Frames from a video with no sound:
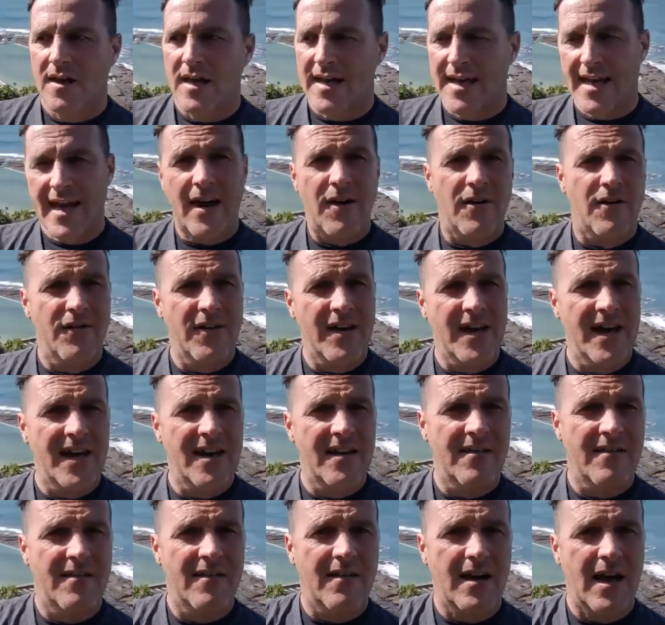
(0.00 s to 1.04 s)
a
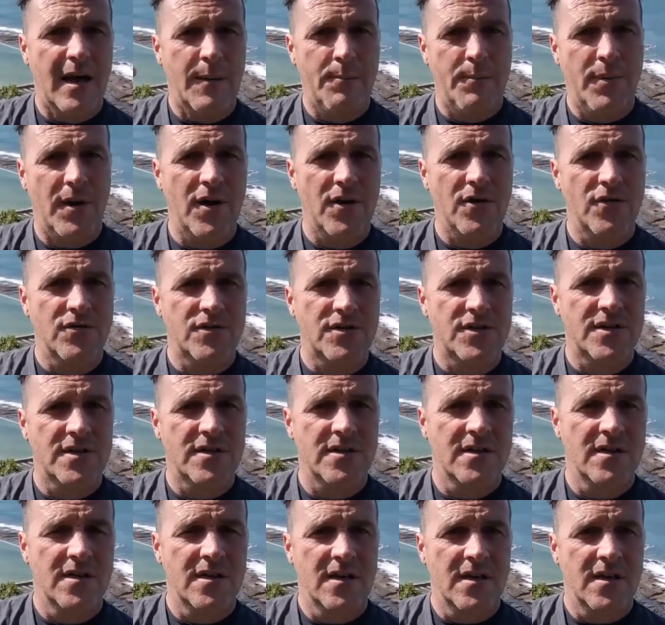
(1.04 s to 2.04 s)
caravan, a boat,